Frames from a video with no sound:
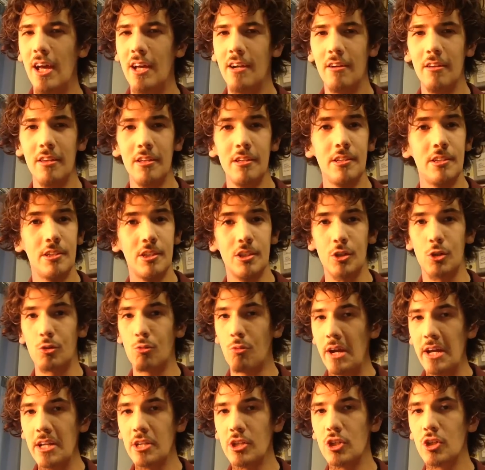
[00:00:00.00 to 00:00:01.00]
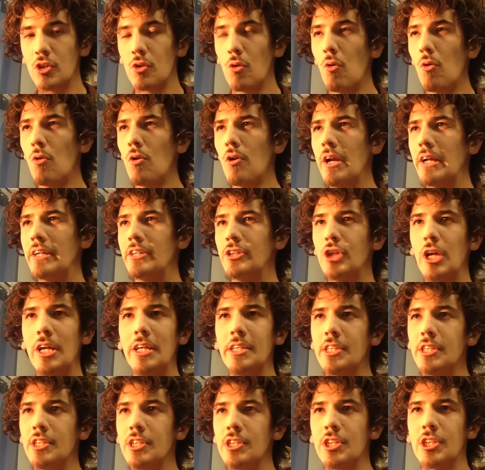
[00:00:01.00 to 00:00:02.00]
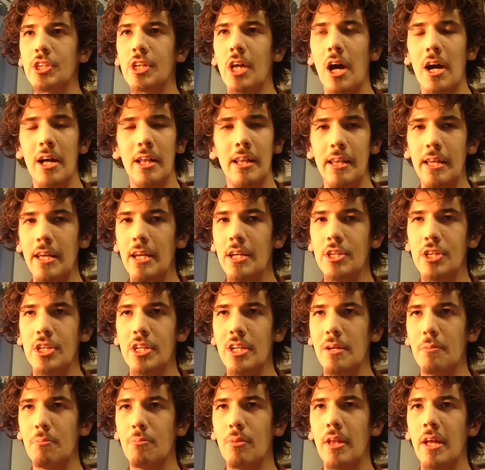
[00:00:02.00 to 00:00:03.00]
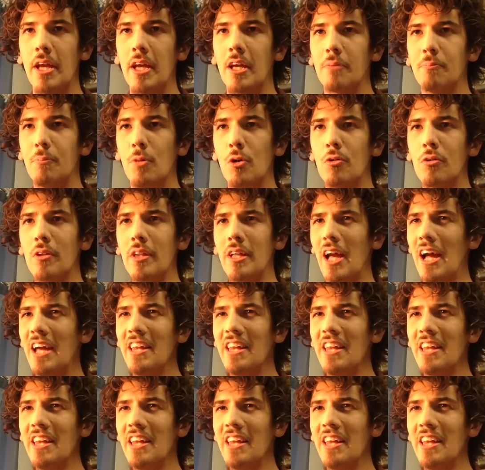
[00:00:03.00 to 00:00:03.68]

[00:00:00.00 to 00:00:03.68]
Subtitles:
Now, this is a great score, and Jason Scott Lee is in it playing Mowgli.